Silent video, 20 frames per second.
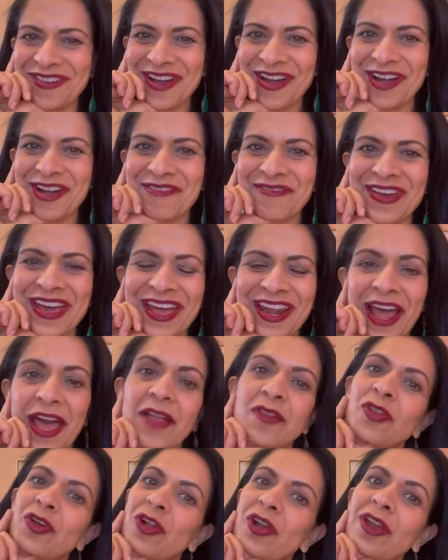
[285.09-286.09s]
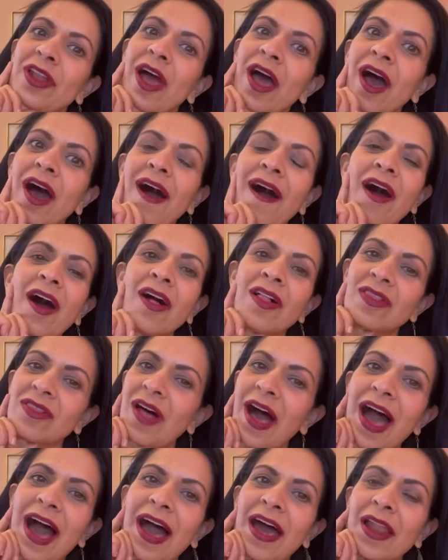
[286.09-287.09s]
And I learned a
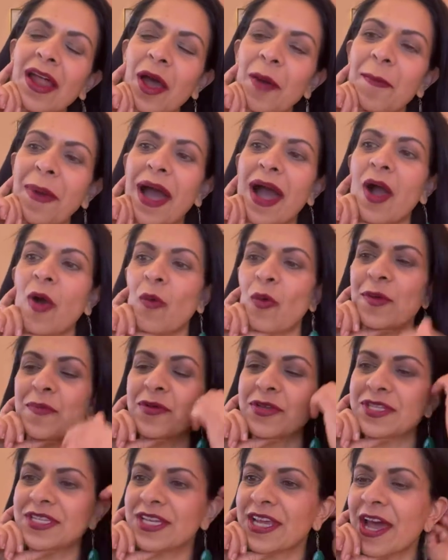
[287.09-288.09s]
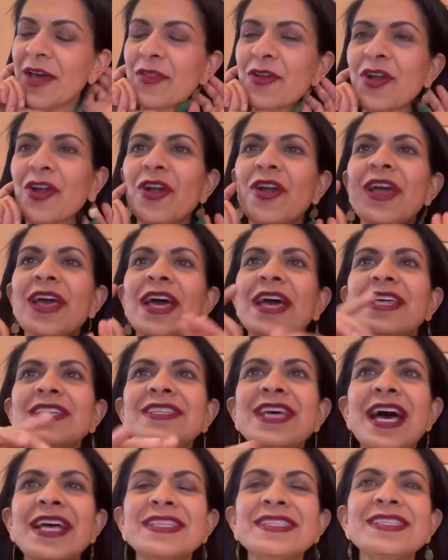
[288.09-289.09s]
lot about, we put together
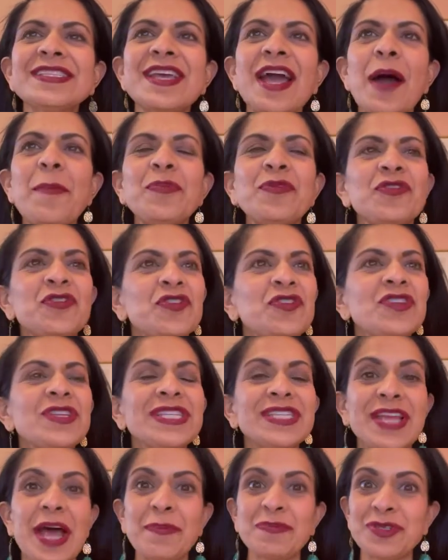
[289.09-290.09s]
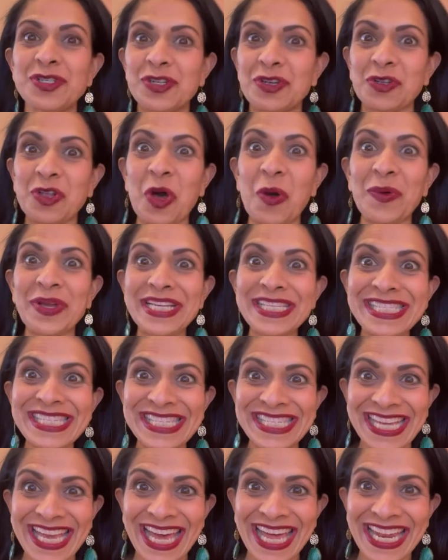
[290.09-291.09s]
10 steps to glowing
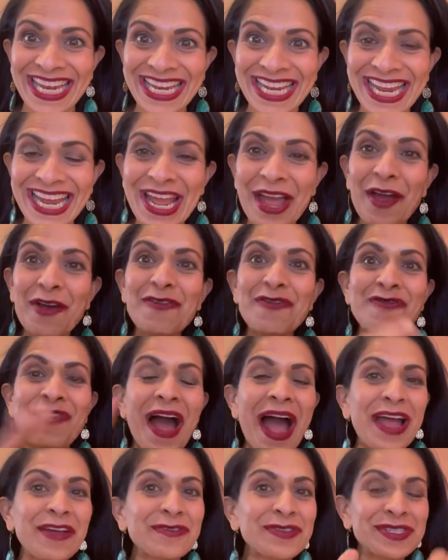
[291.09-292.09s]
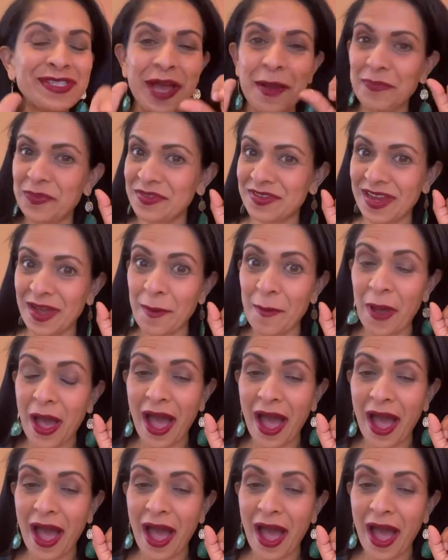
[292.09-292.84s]
skin, 5 steps to